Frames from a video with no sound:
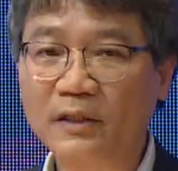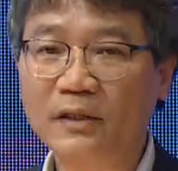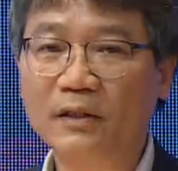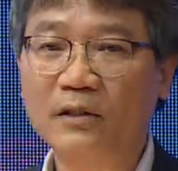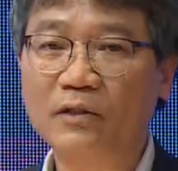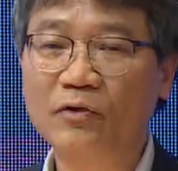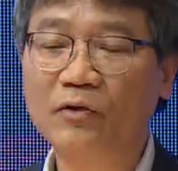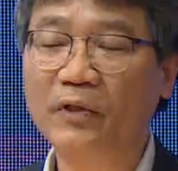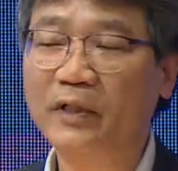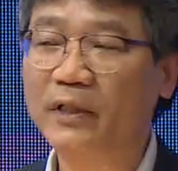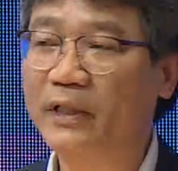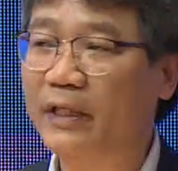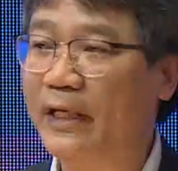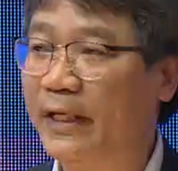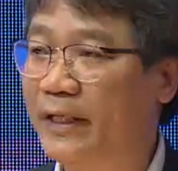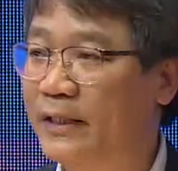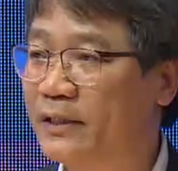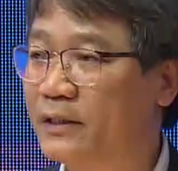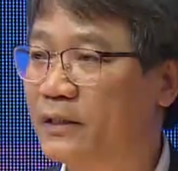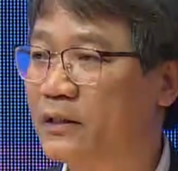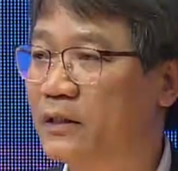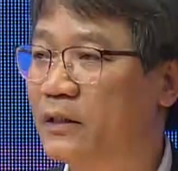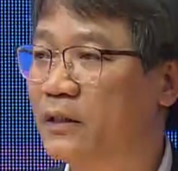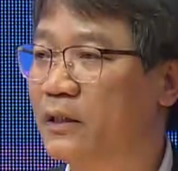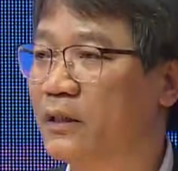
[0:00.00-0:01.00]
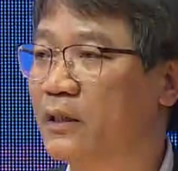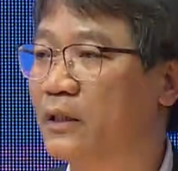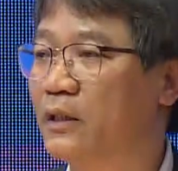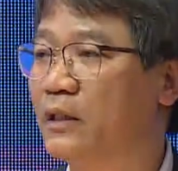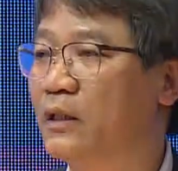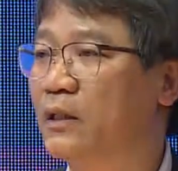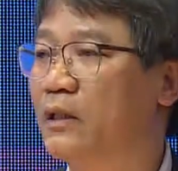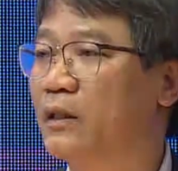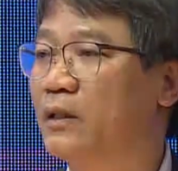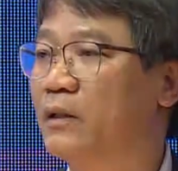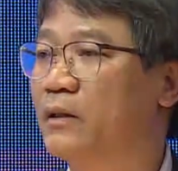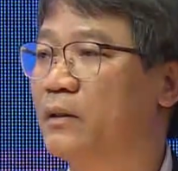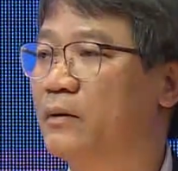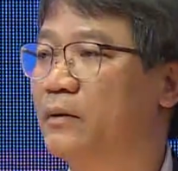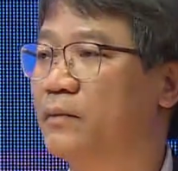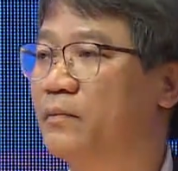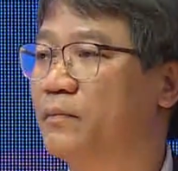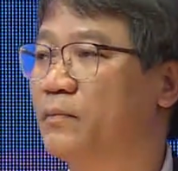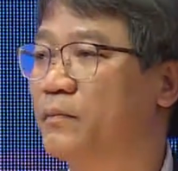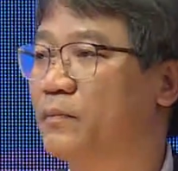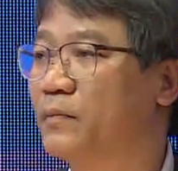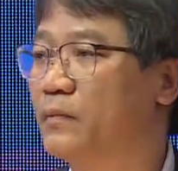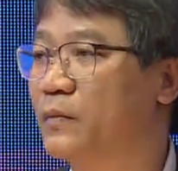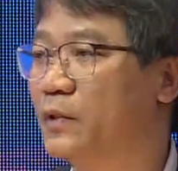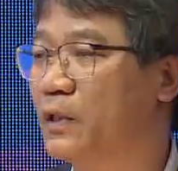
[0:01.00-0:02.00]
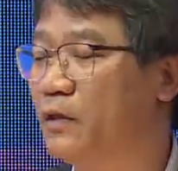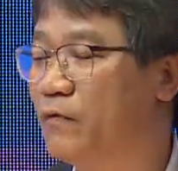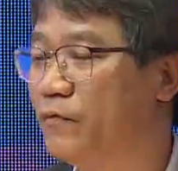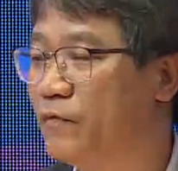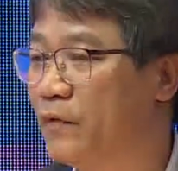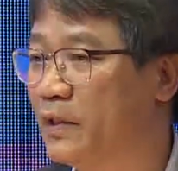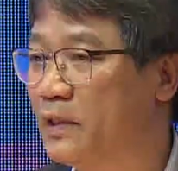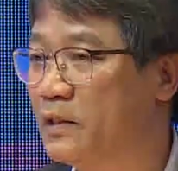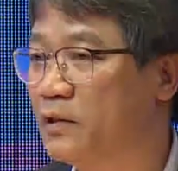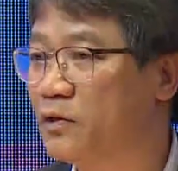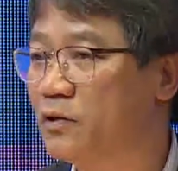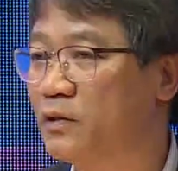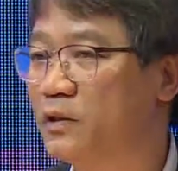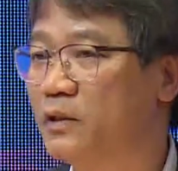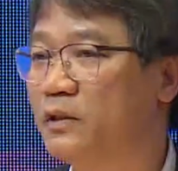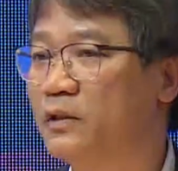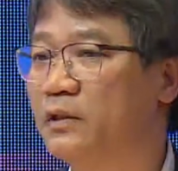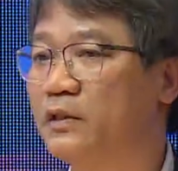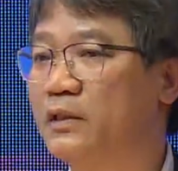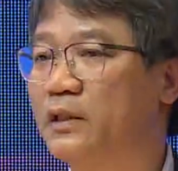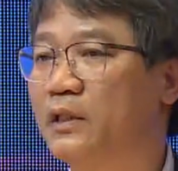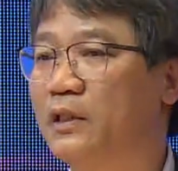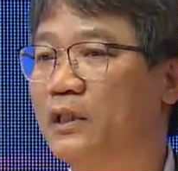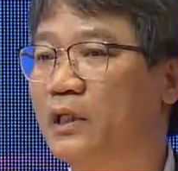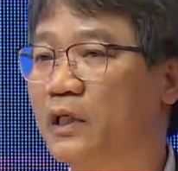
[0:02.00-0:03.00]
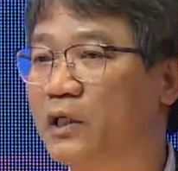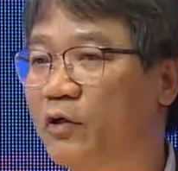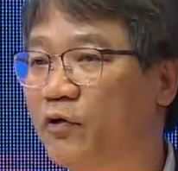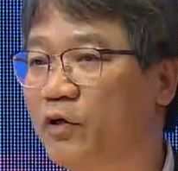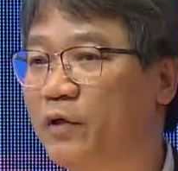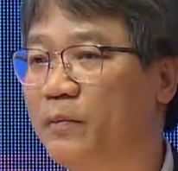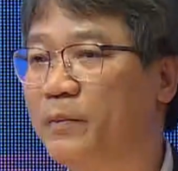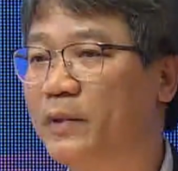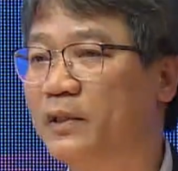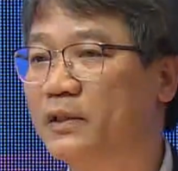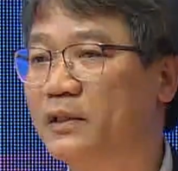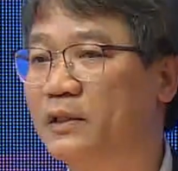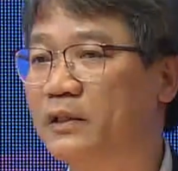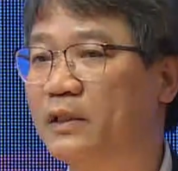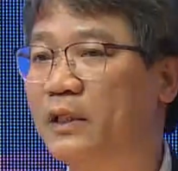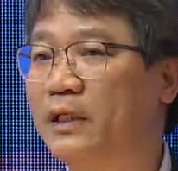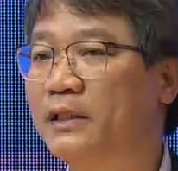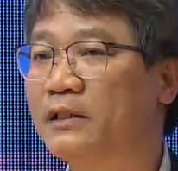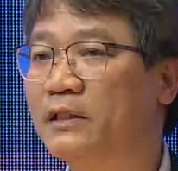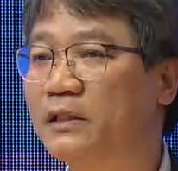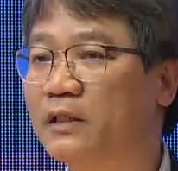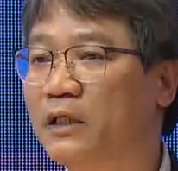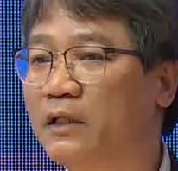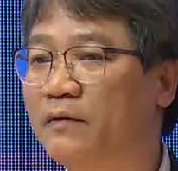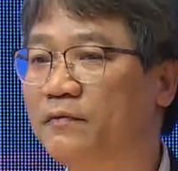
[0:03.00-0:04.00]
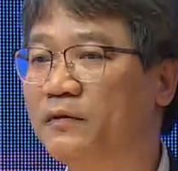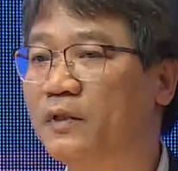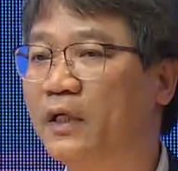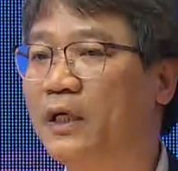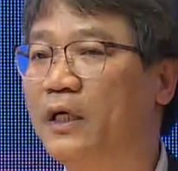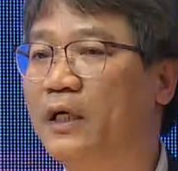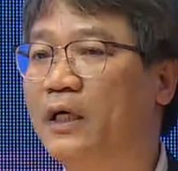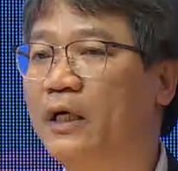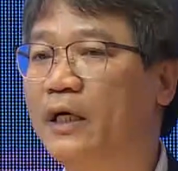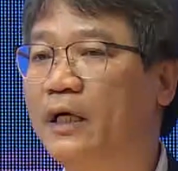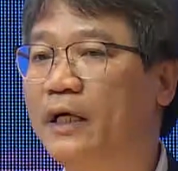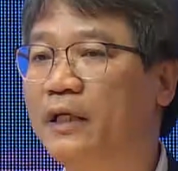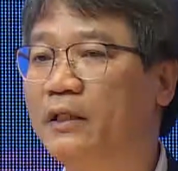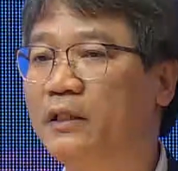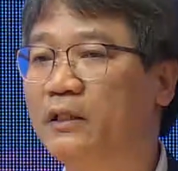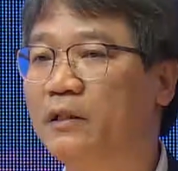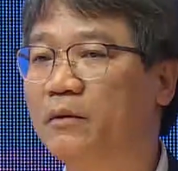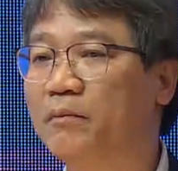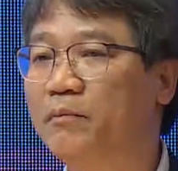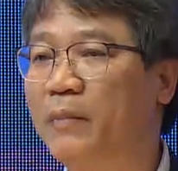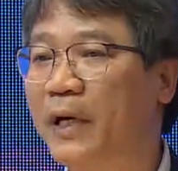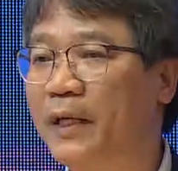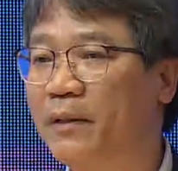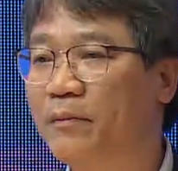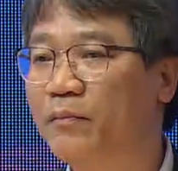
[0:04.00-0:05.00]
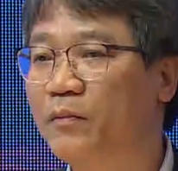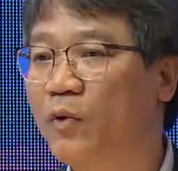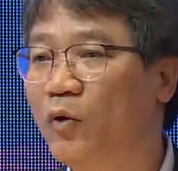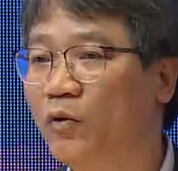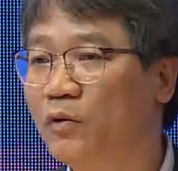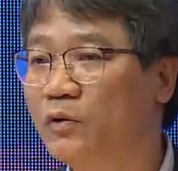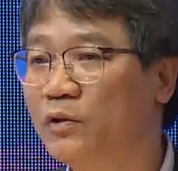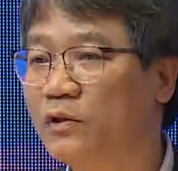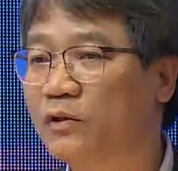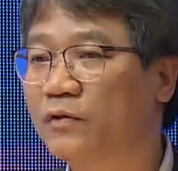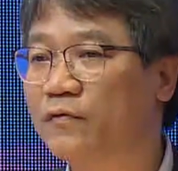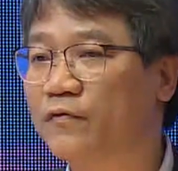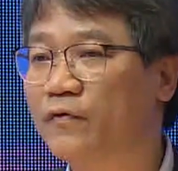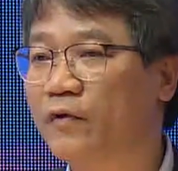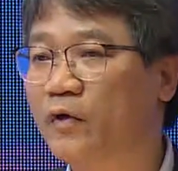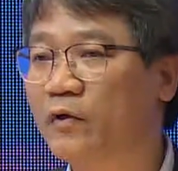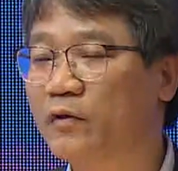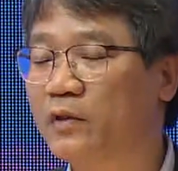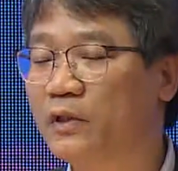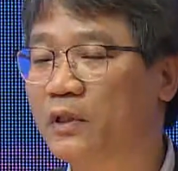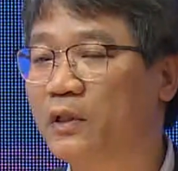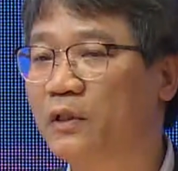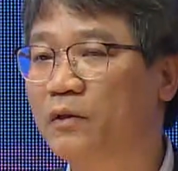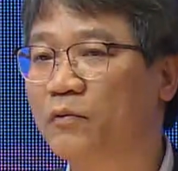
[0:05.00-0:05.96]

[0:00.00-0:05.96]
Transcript: treaties, conventions and agreements that serves as the backbones for the